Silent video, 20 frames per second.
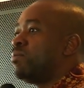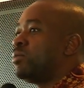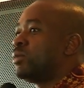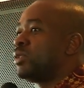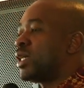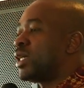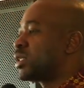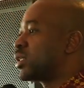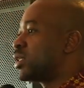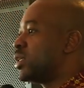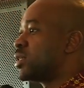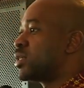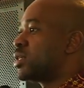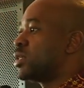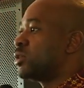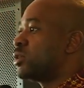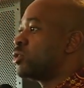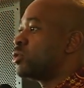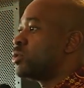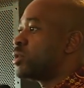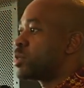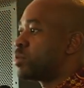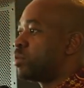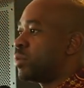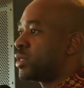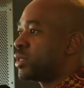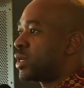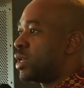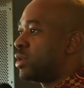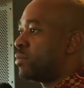just listening to you,
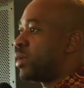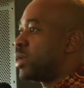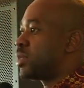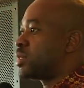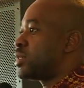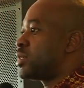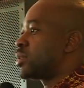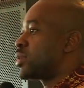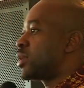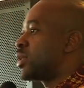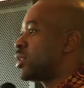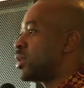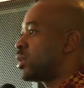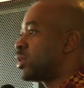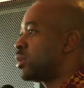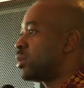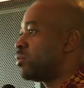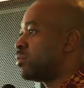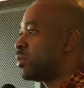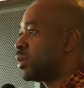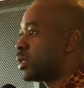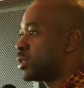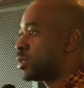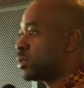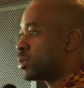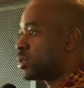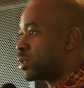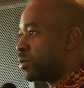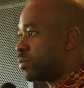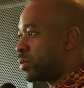especially my sister, they're giving a
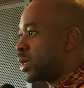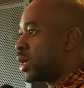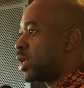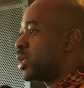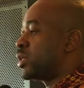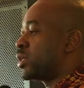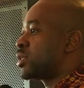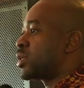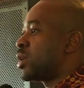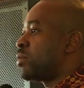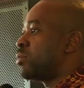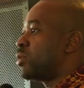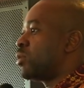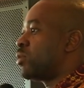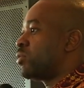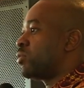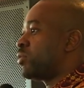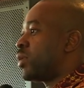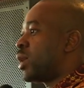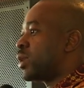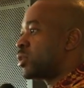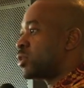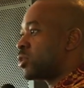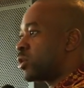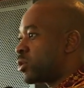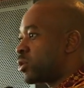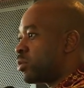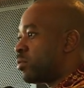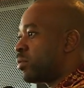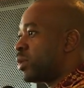typical example of
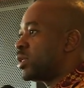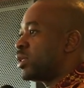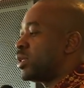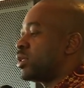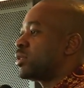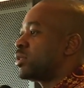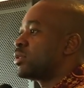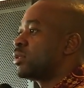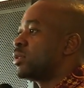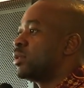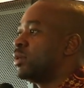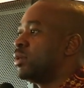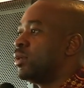undocumented,